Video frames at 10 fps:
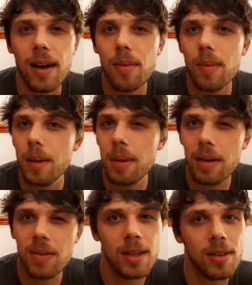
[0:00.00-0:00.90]
out, maybe
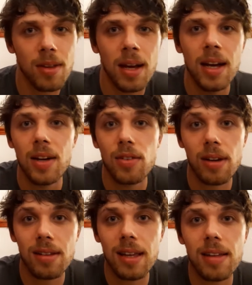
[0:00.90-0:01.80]
if these
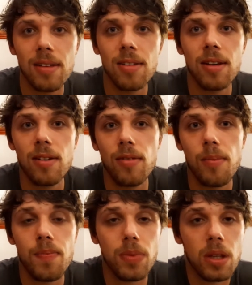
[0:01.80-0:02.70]
translators have
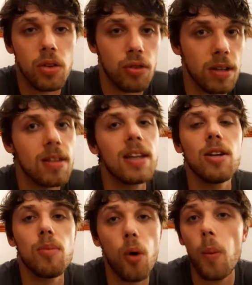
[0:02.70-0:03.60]

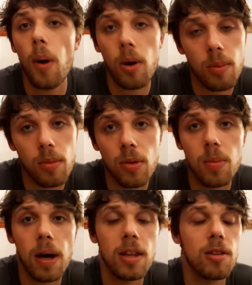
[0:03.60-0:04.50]
translated more poems
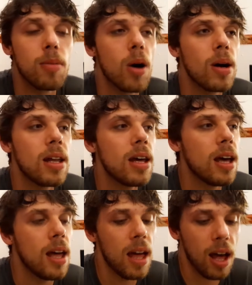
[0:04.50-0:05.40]
by this poet,
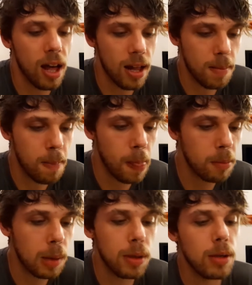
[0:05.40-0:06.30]

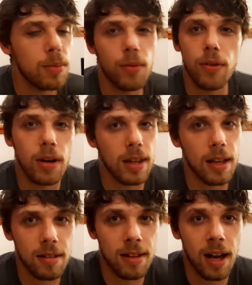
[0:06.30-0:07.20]
maybe you'd prefer
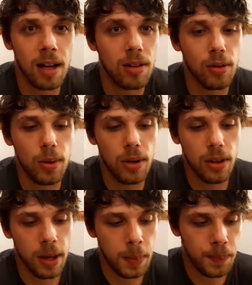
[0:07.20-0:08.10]
their style to
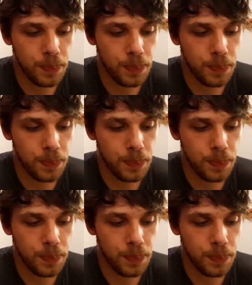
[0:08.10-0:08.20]
another.